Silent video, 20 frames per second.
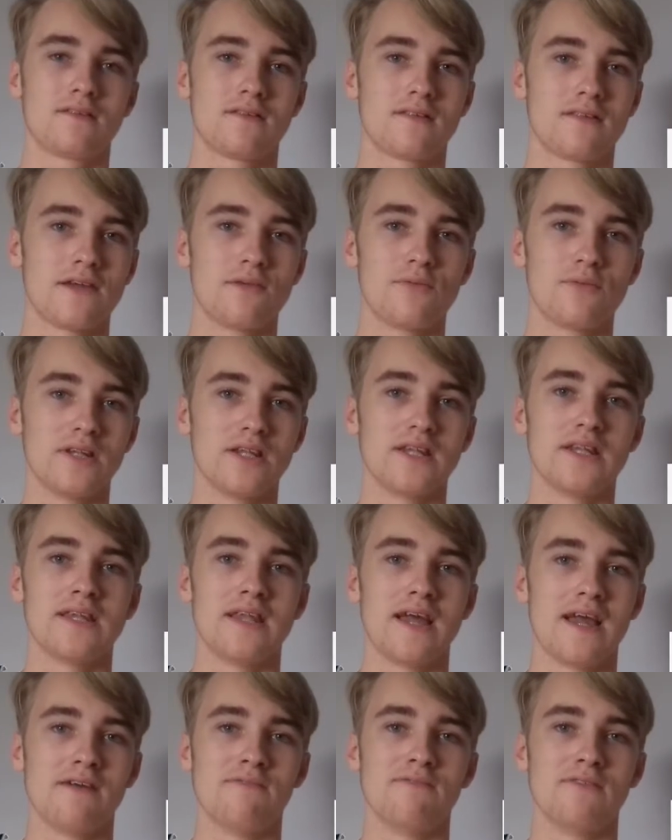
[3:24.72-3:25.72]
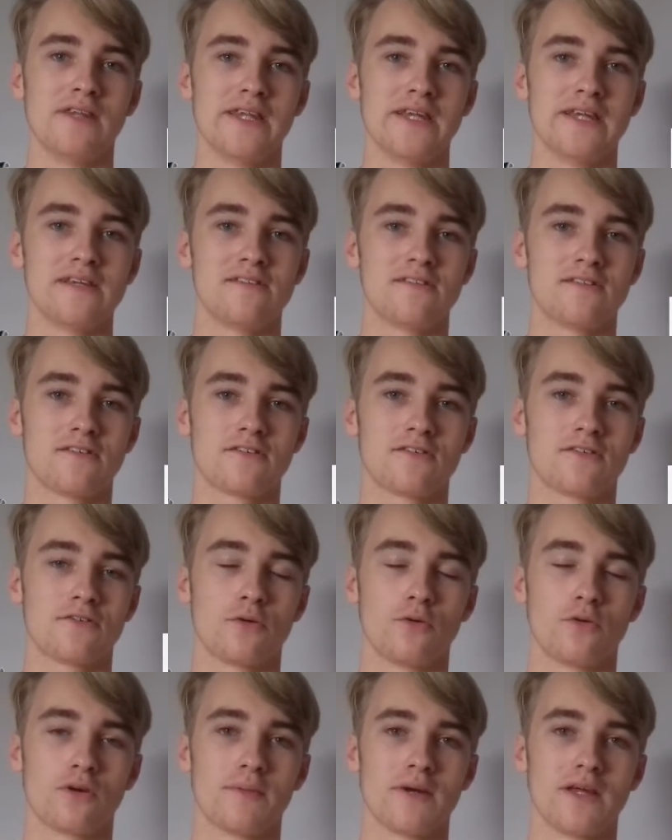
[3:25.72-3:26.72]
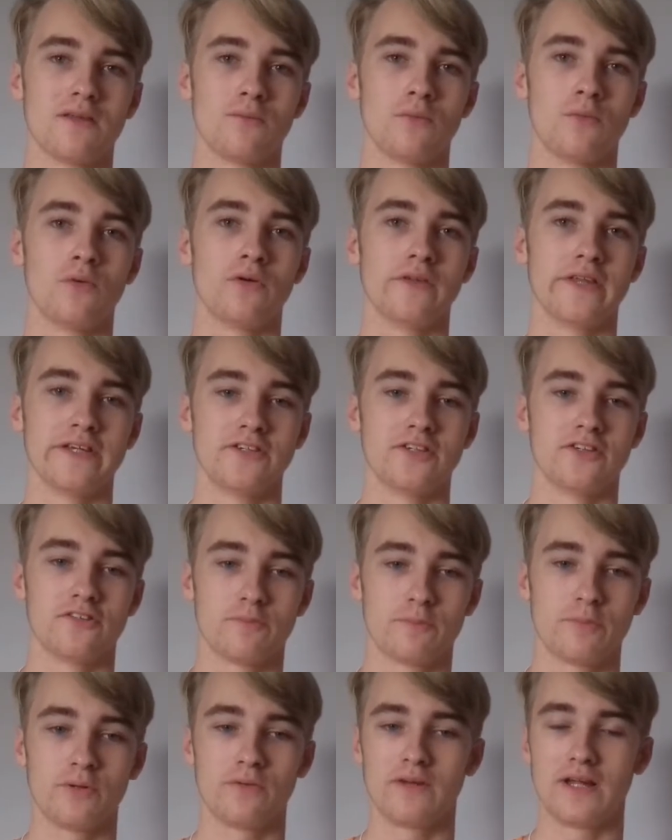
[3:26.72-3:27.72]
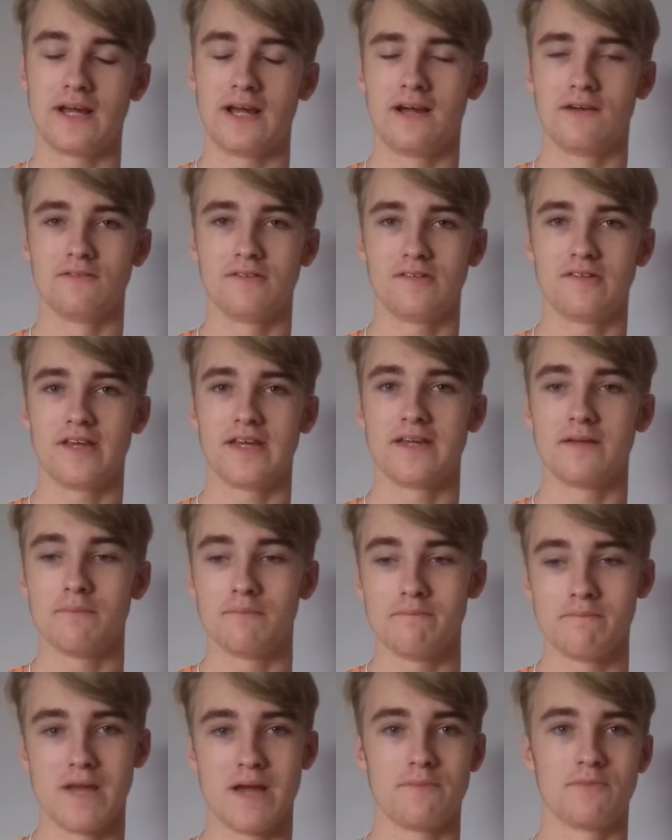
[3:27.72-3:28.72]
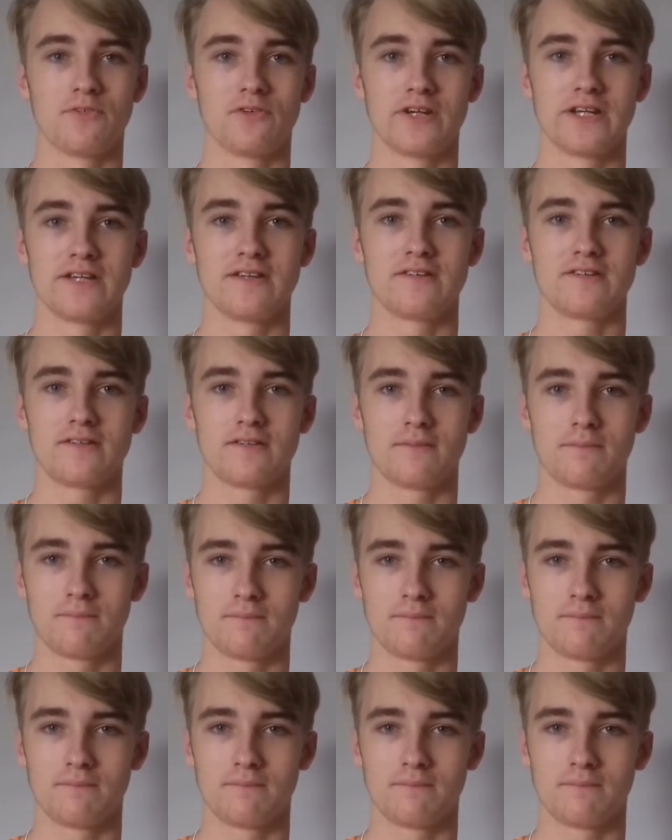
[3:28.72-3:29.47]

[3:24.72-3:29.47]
they wouldn't ever need to talk about the war. They just pull it out and say, memories.